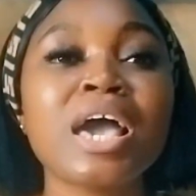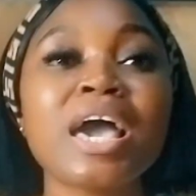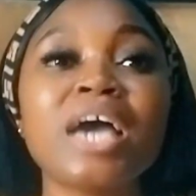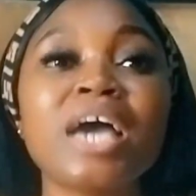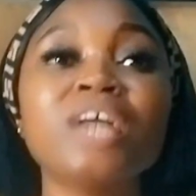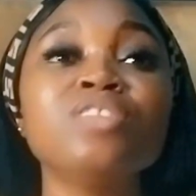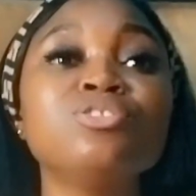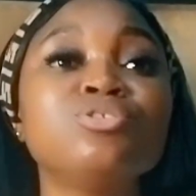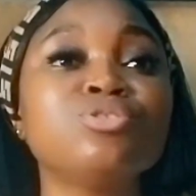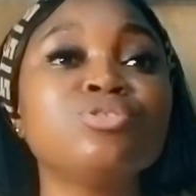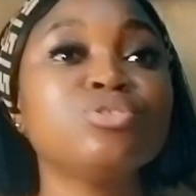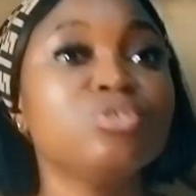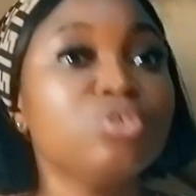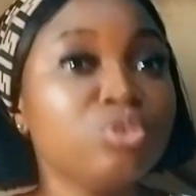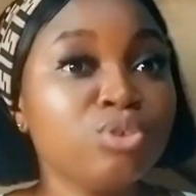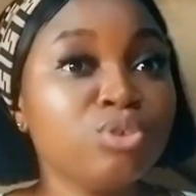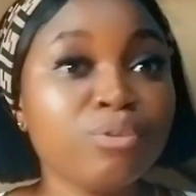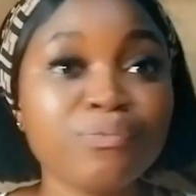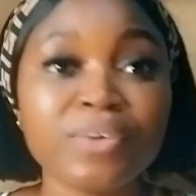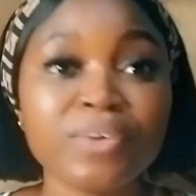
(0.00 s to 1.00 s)
and
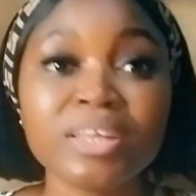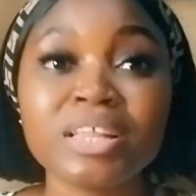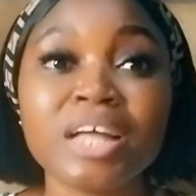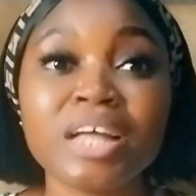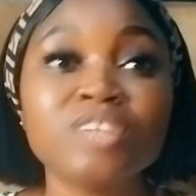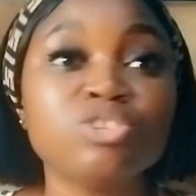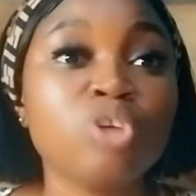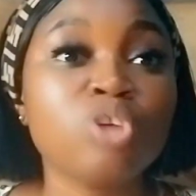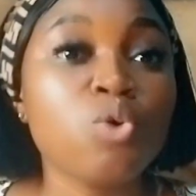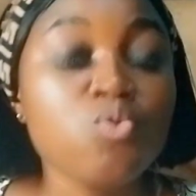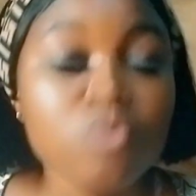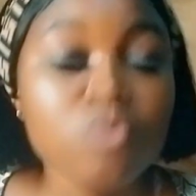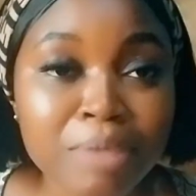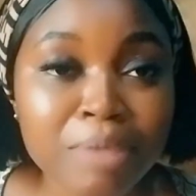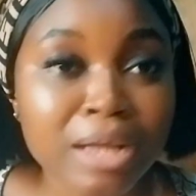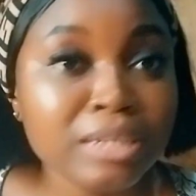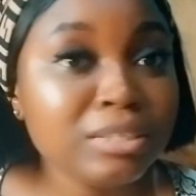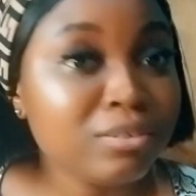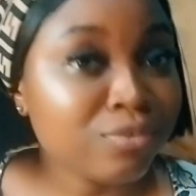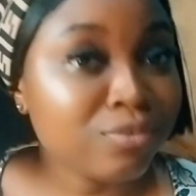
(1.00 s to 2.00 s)
you think that your
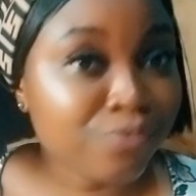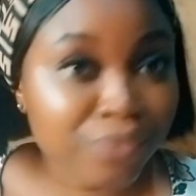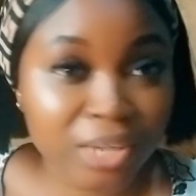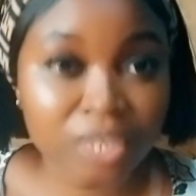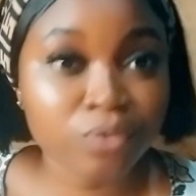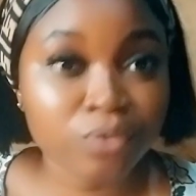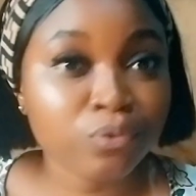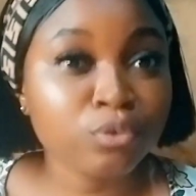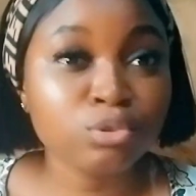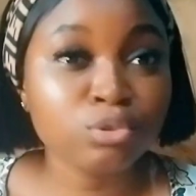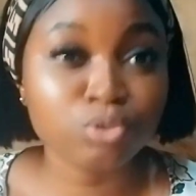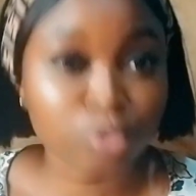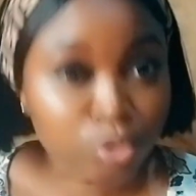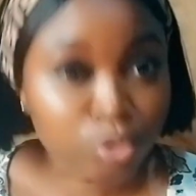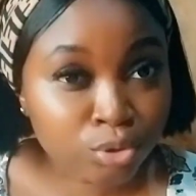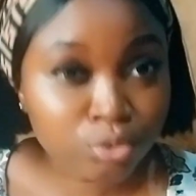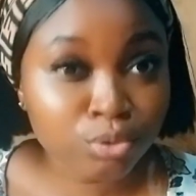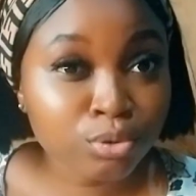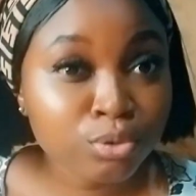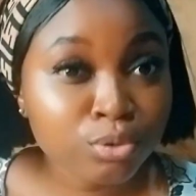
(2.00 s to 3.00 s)
woman is faithful to
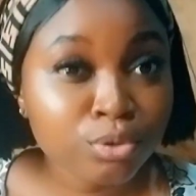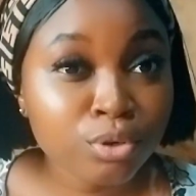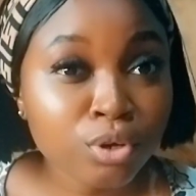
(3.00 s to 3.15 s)
you.